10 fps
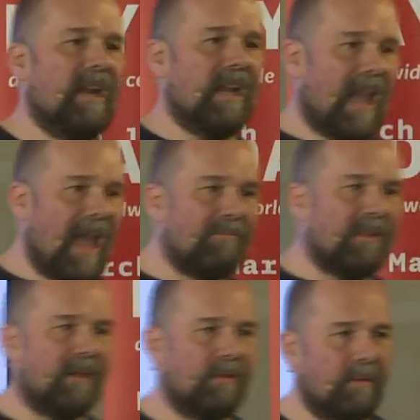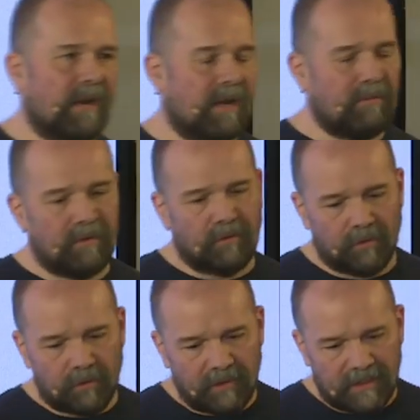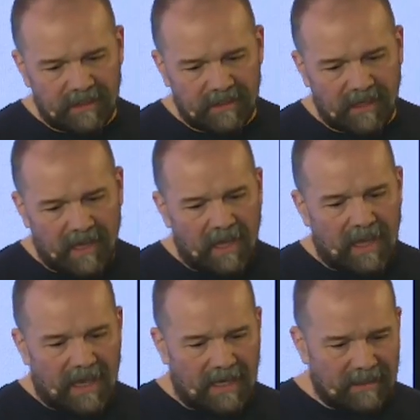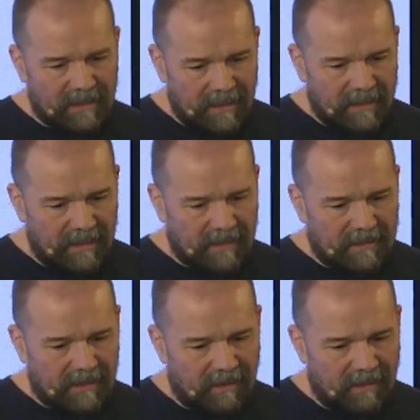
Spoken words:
very happy that we were able to do this, and I think it's,